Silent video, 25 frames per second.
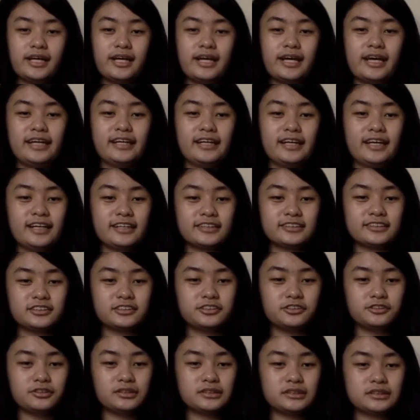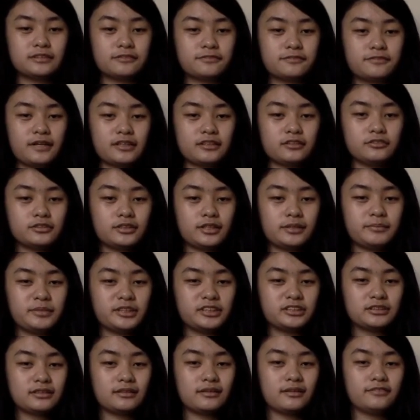and x2 is the fractal
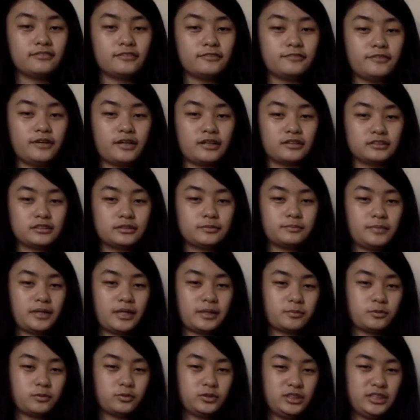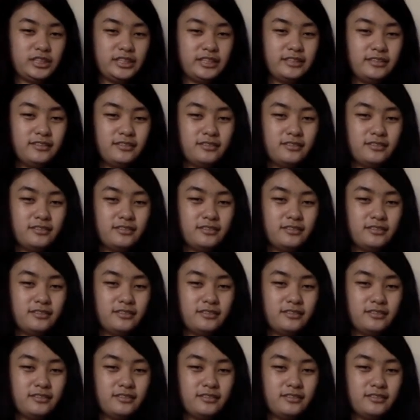dimension of the virus spike protein.